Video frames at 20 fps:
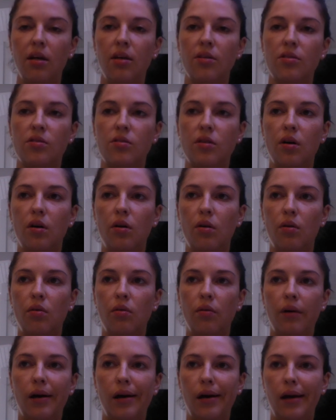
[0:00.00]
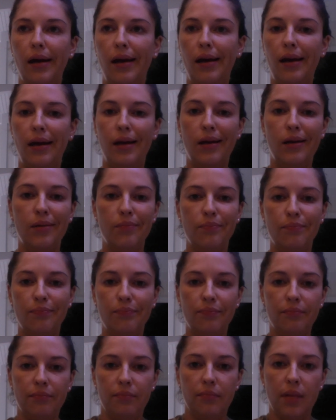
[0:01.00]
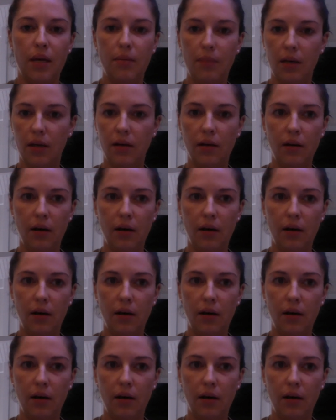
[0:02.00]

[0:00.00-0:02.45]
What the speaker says: So I maybe